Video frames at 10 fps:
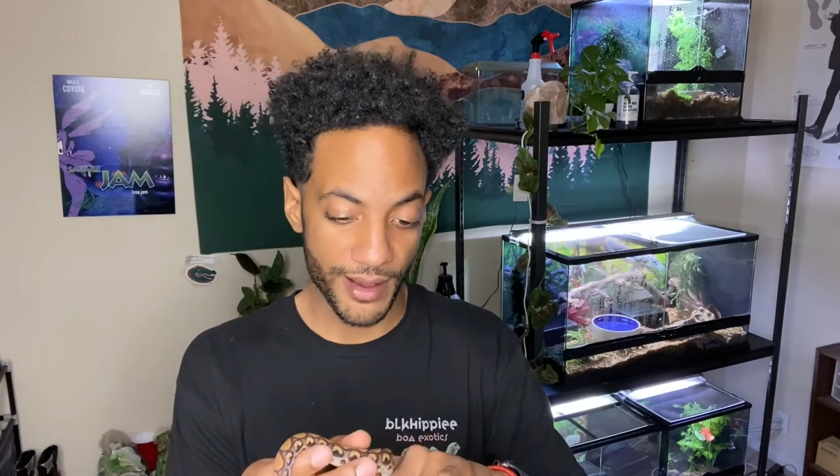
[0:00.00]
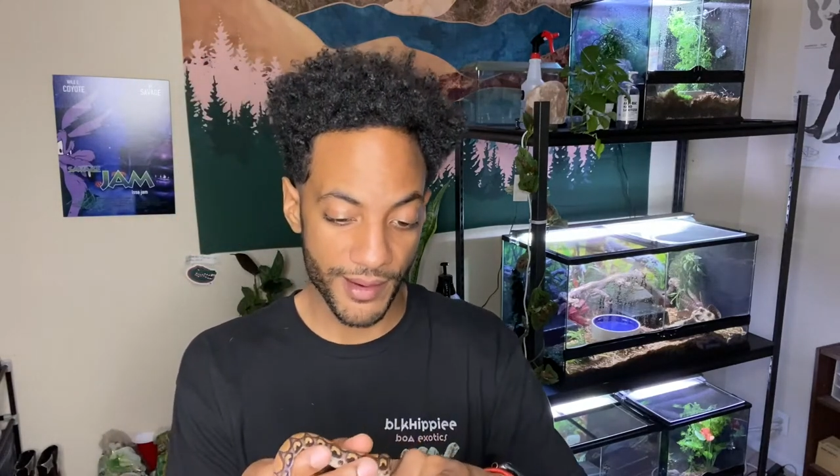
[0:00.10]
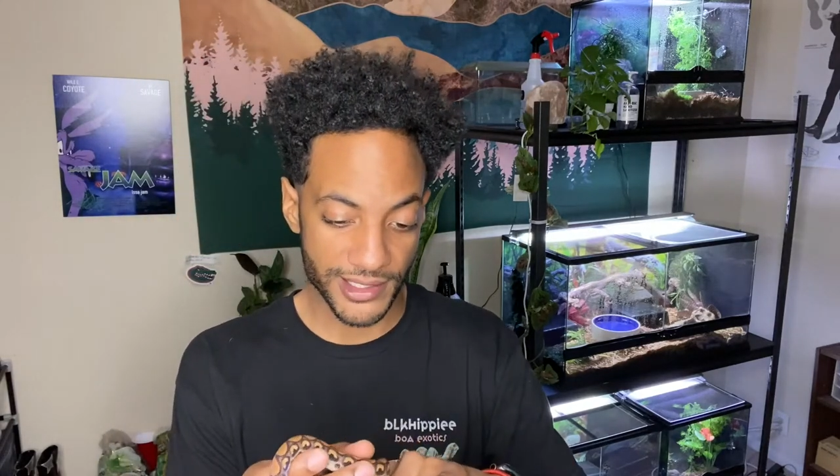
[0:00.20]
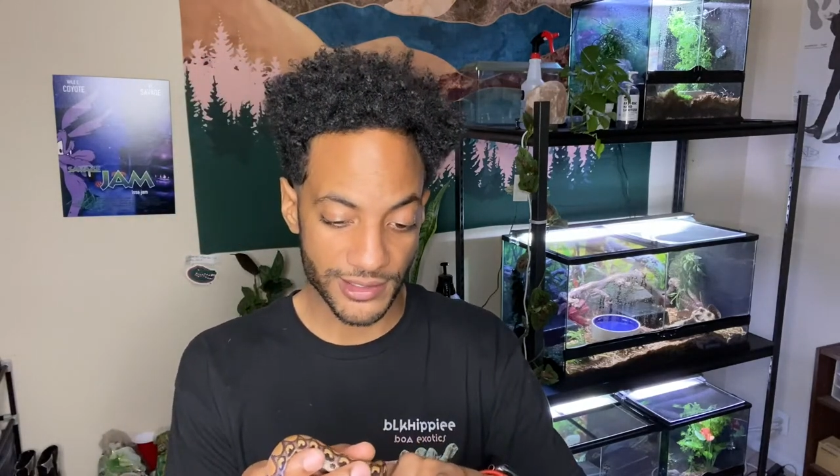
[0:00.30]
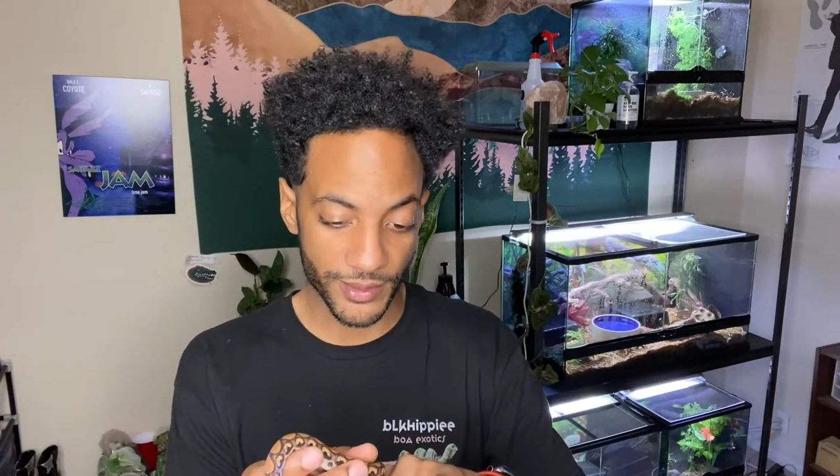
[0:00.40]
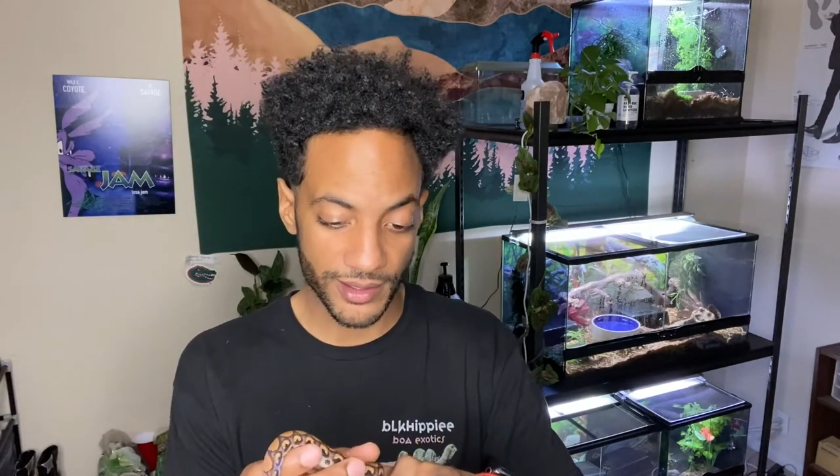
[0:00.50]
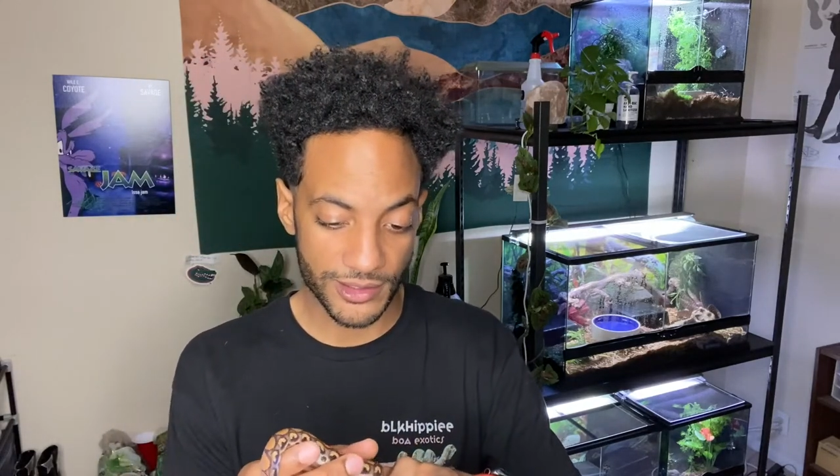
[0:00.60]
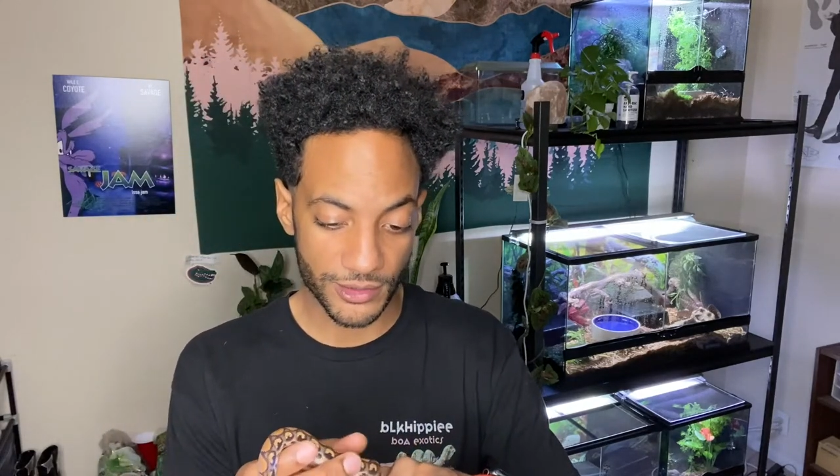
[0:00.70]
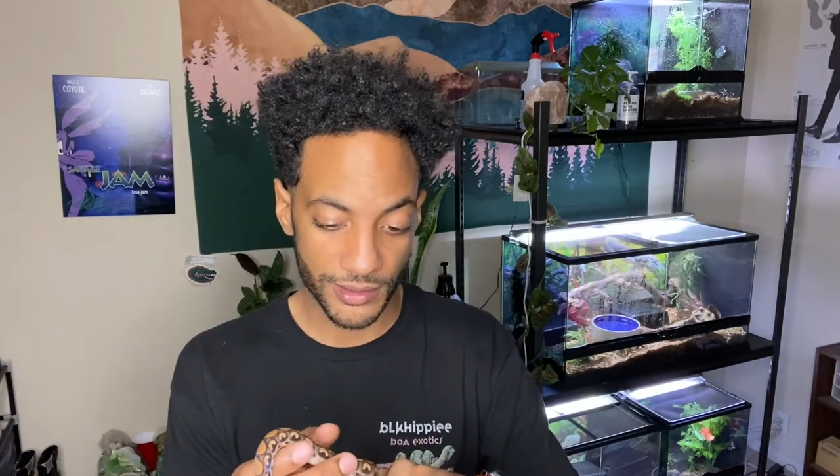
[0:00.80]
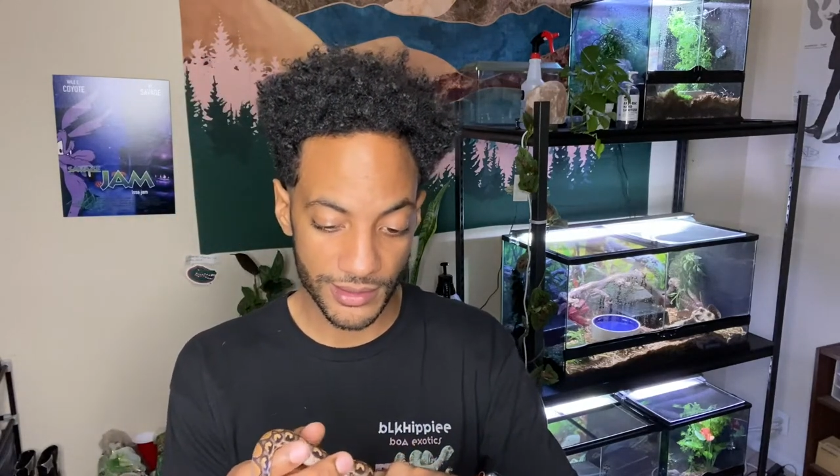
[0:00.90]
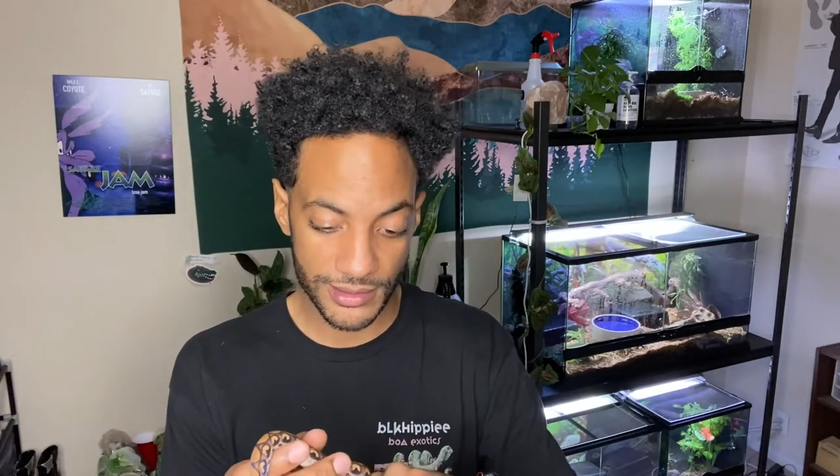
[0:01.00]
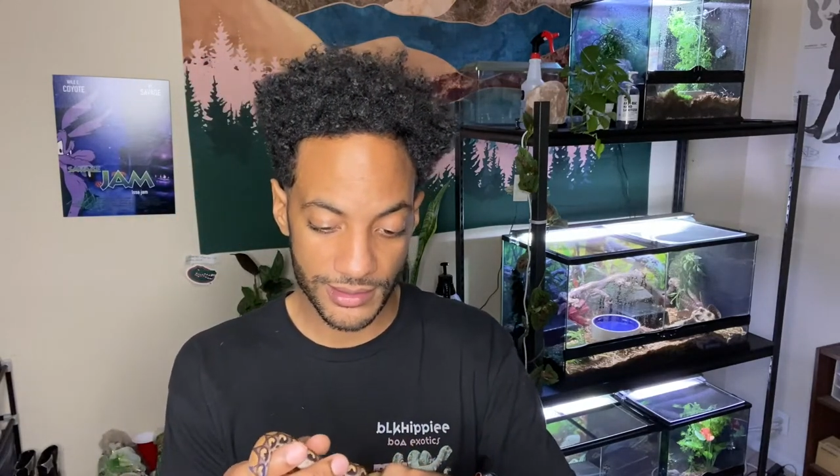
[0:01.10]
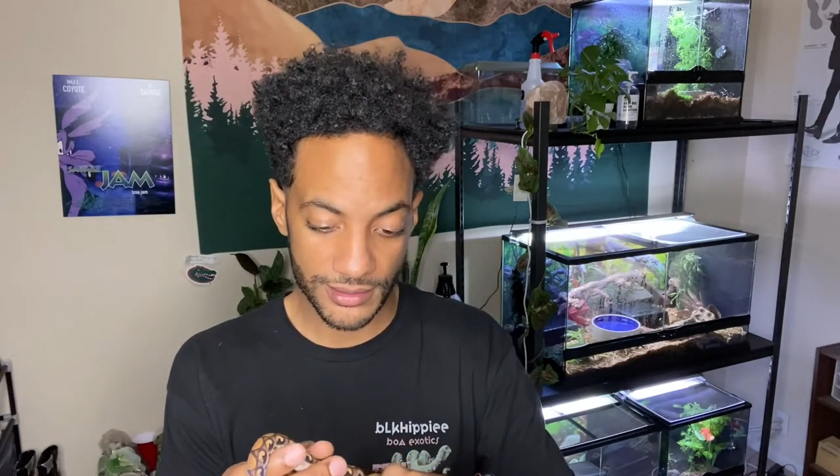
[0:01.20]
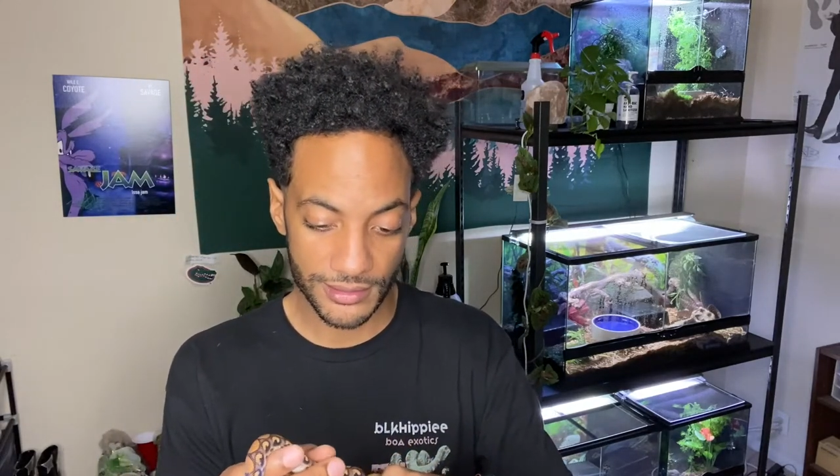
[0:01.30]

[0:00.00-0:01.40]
actually waited 2 weeks